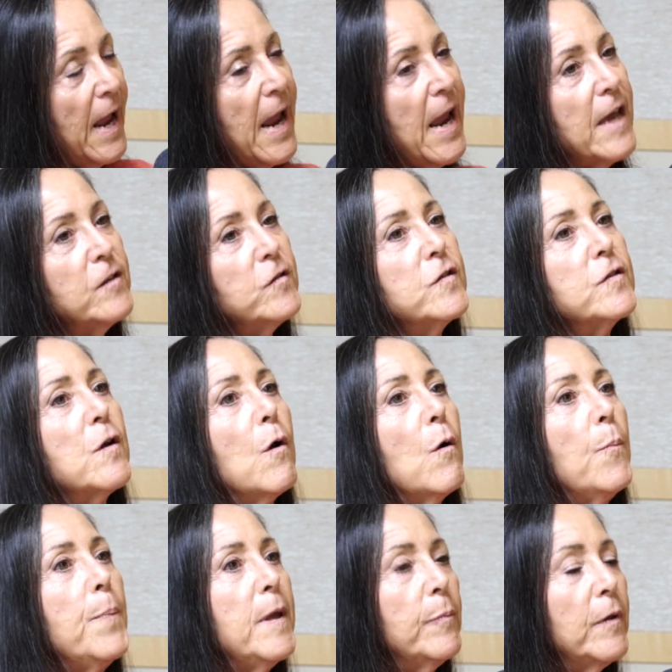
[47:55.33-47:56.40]
and
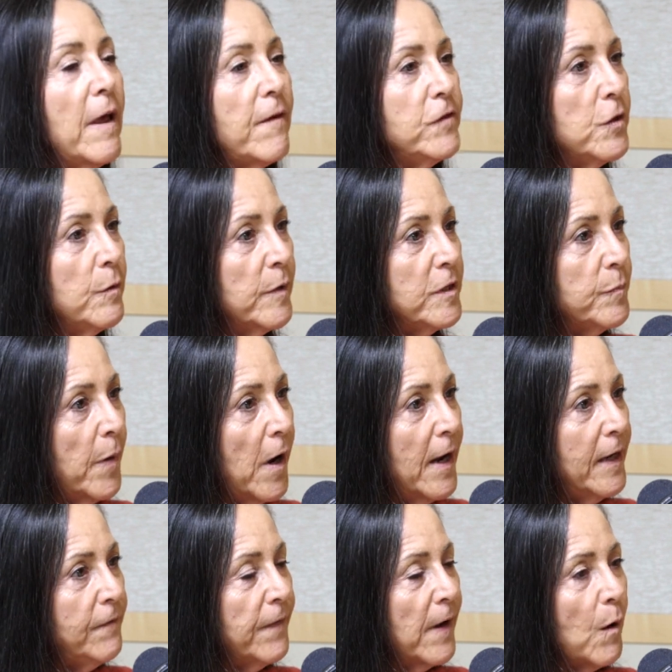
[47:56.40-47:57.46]
so people have too much
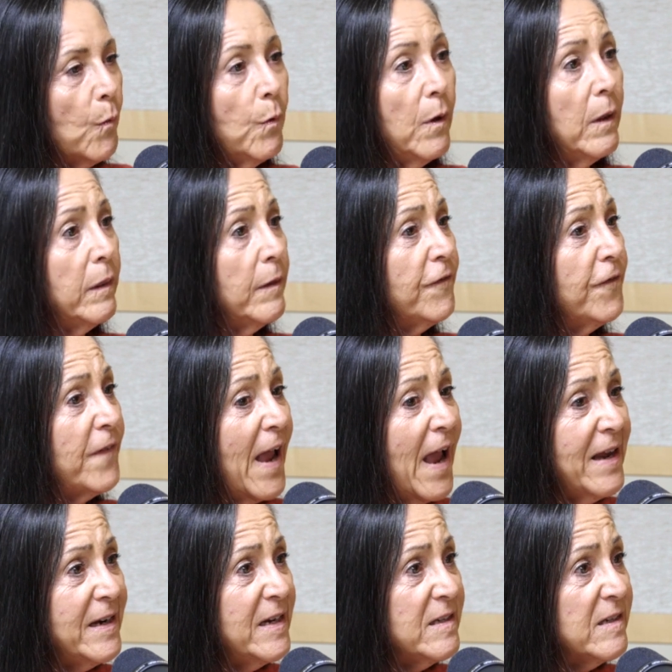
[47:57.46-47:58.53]
body fat well the
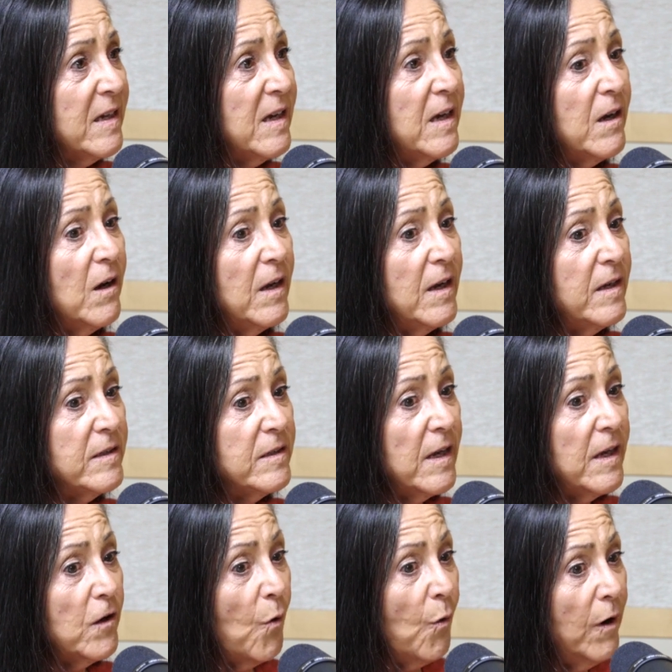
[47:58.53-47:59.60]
fat is a is
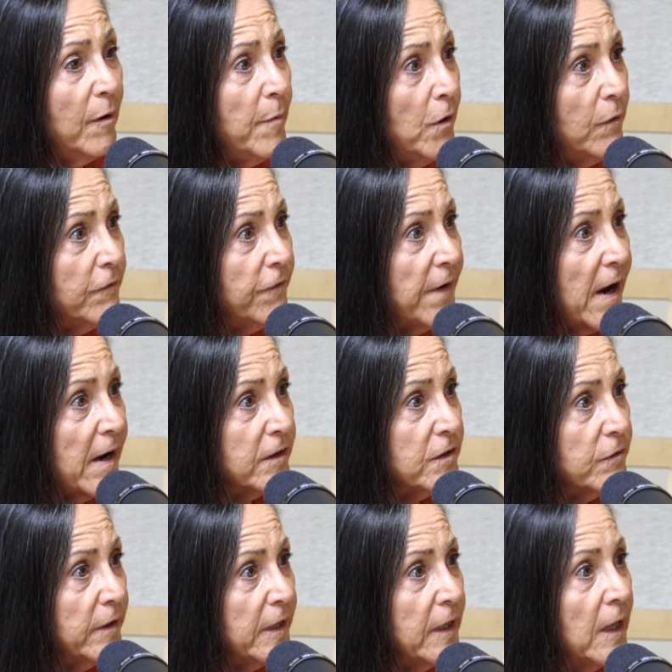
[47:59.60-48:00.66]
a hormone
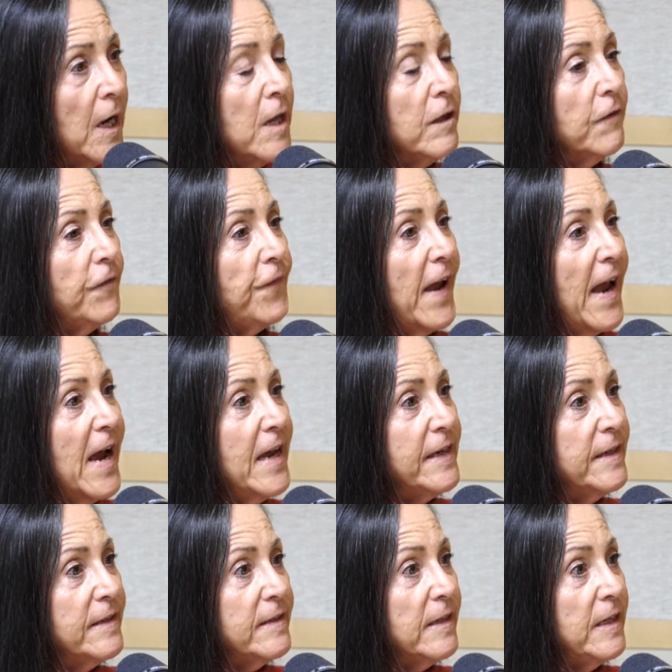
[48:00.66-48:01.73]
factory the fat
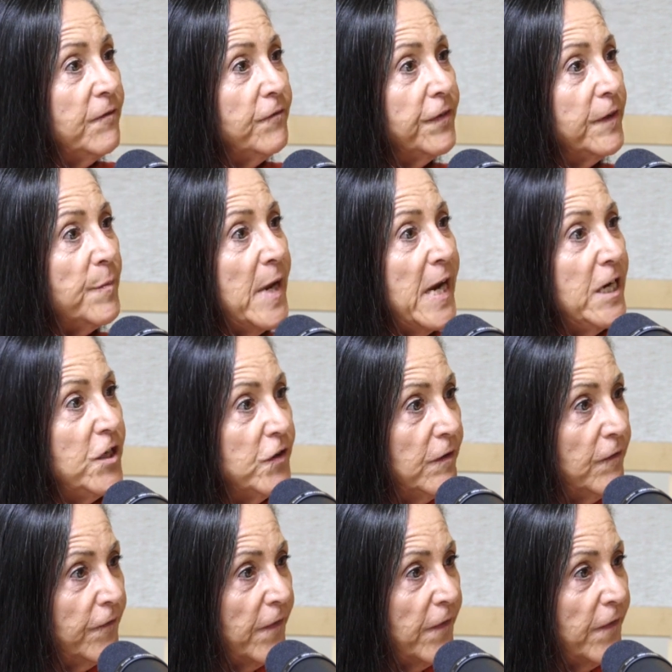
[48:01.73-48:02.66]
is an inflammation